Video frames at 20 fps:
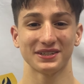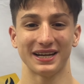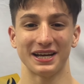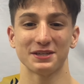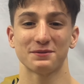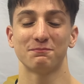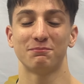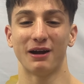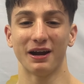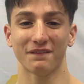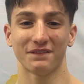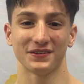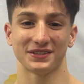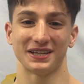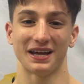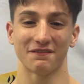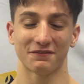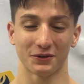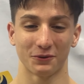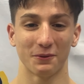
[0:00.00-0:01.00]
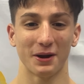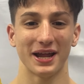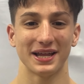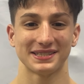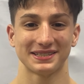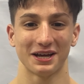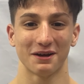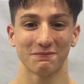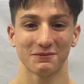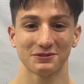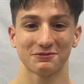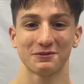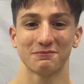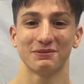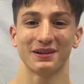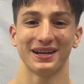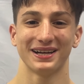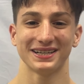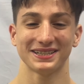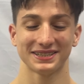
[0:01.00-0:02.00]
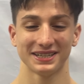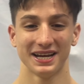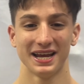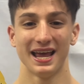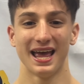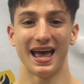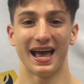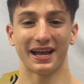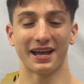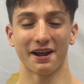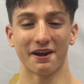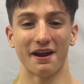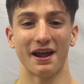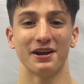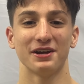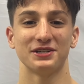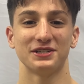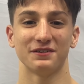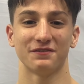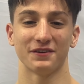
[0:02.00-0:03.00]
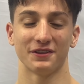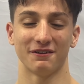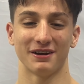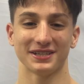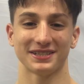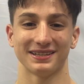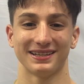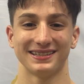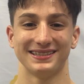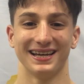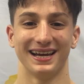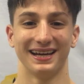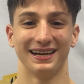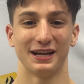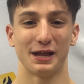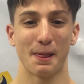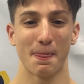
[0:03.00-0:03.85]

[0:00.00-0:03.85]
a nice breakfast after weigh-ins to help us replenish and get our energy for the rest of the day.